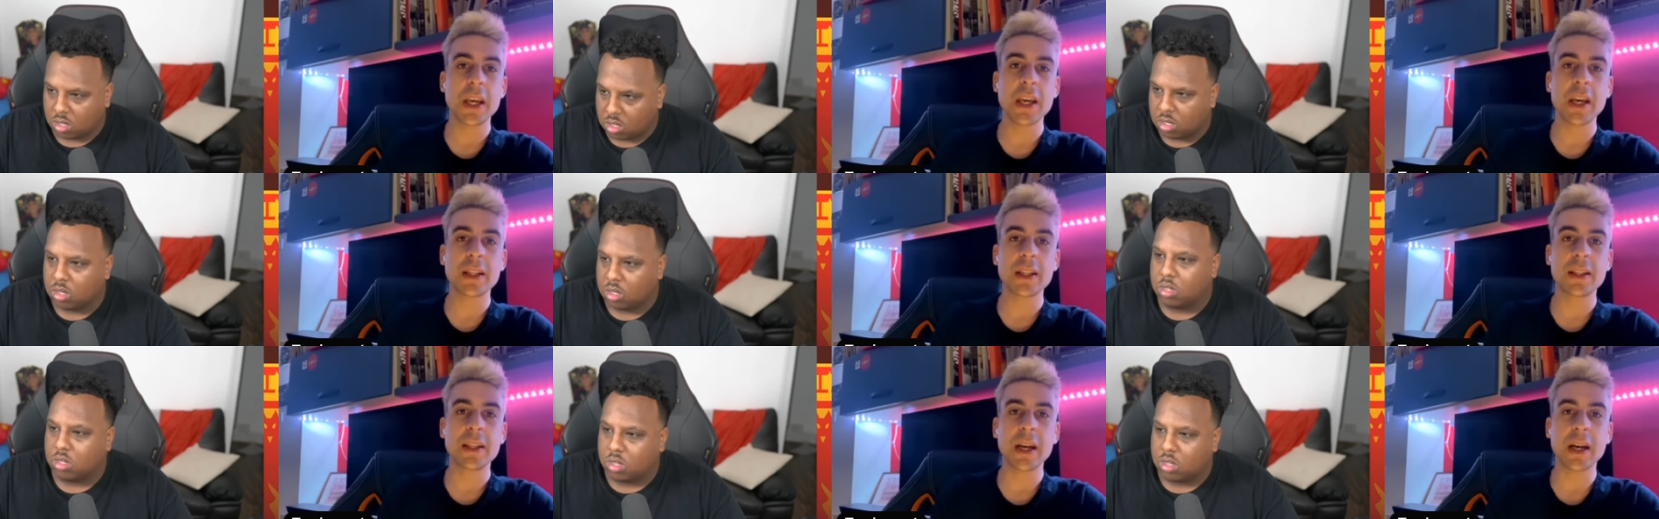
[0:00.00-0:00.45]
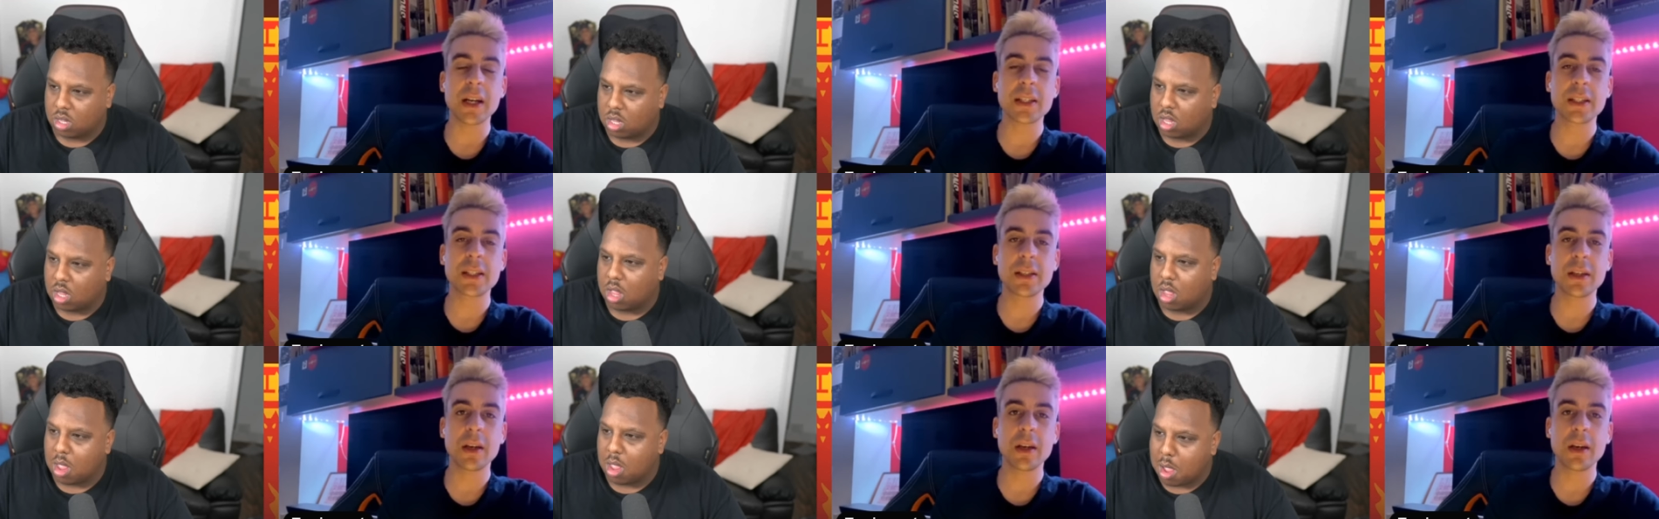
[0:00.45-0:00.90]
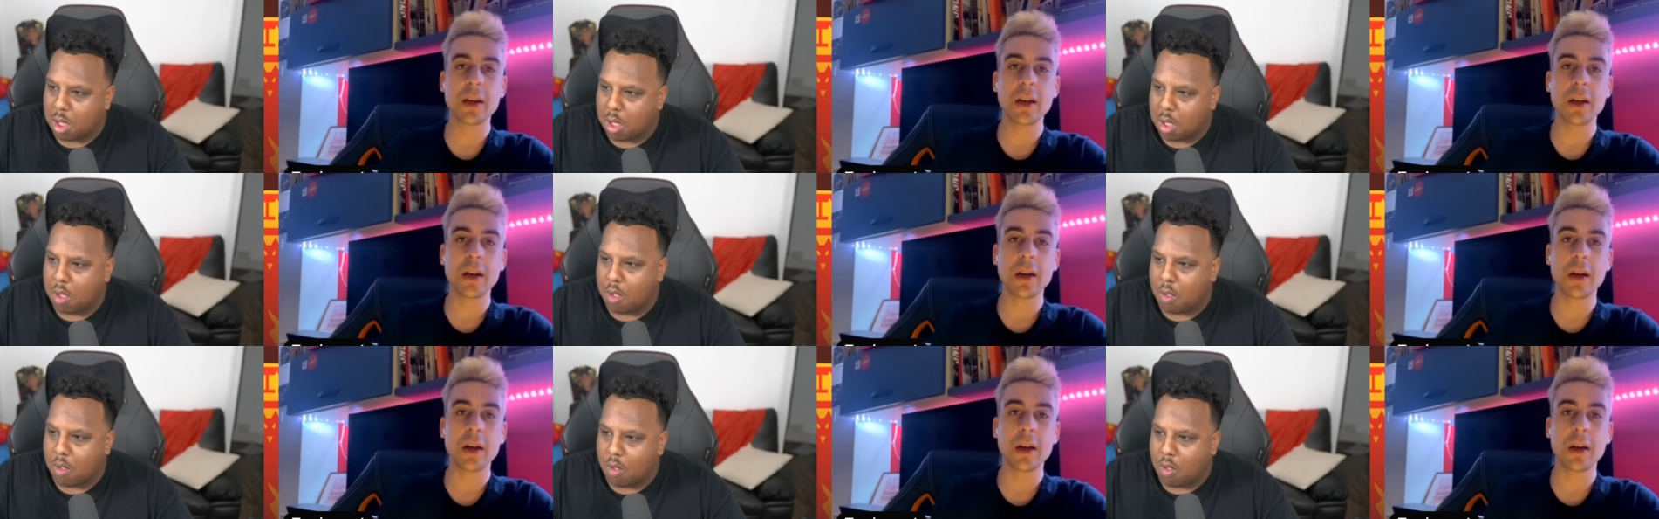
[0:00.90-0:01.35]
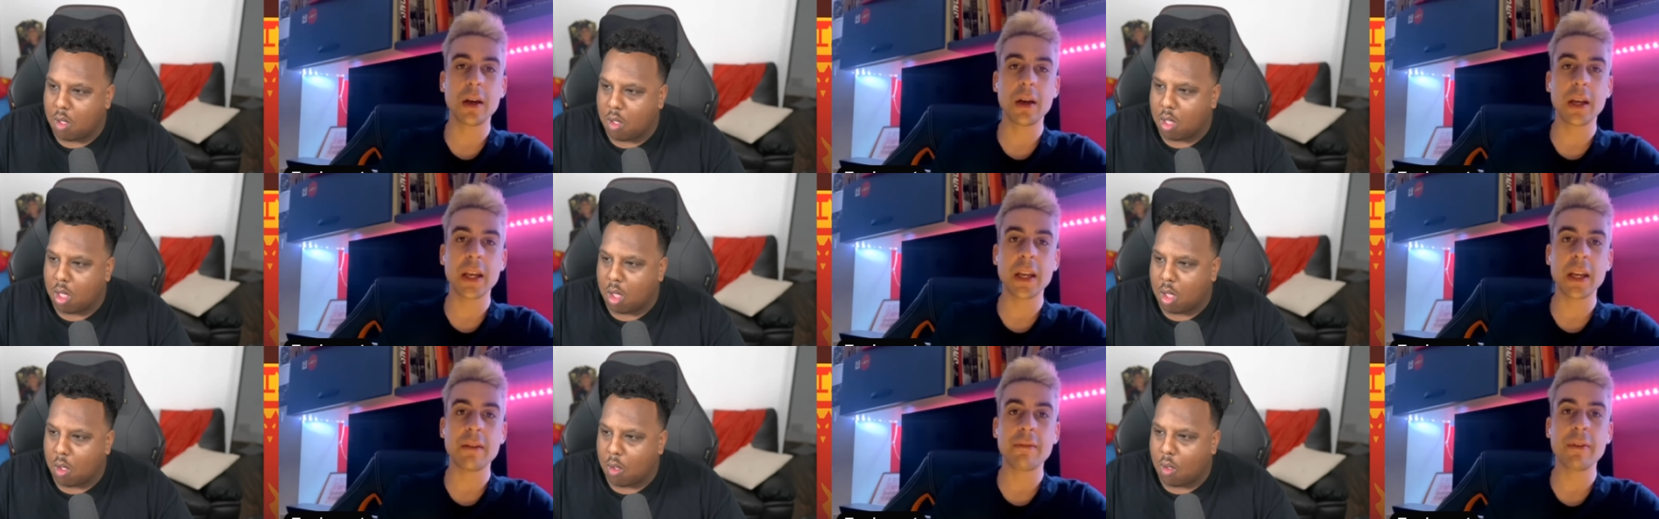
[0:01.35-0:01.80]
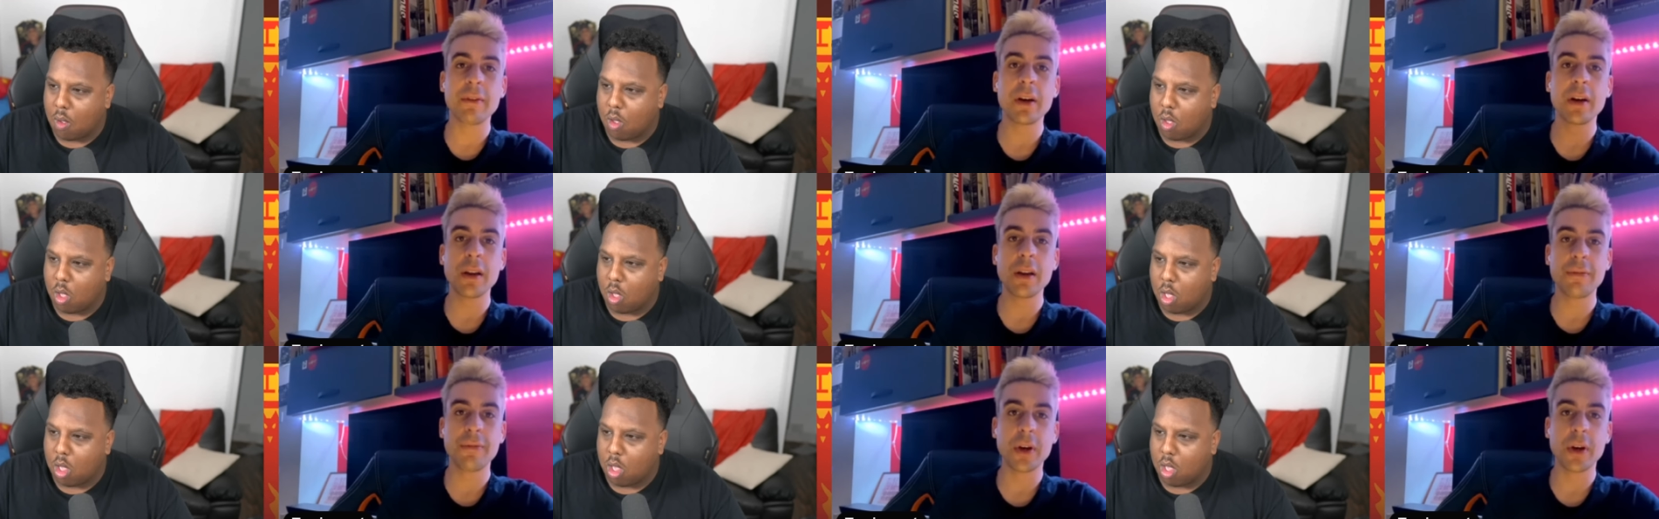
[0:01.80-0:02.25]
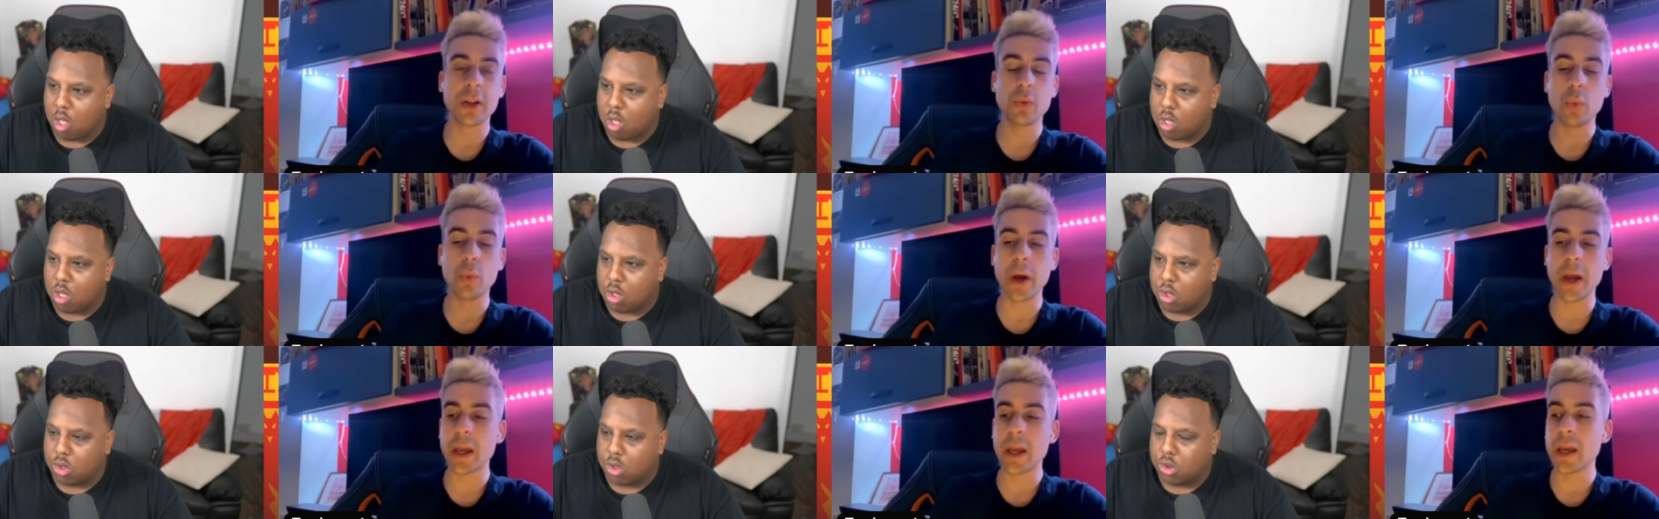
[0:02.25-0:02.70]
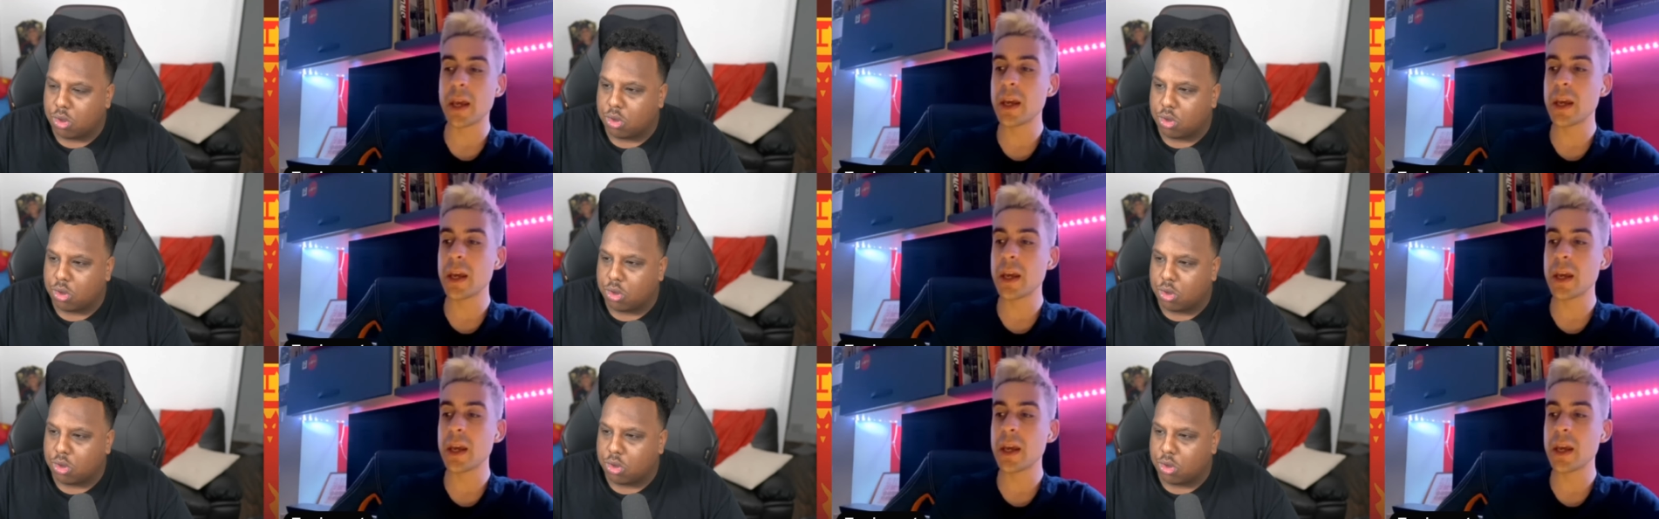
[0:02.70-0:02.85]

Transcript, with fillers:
Speaker 1: he attacks uh, uh, in a very different way.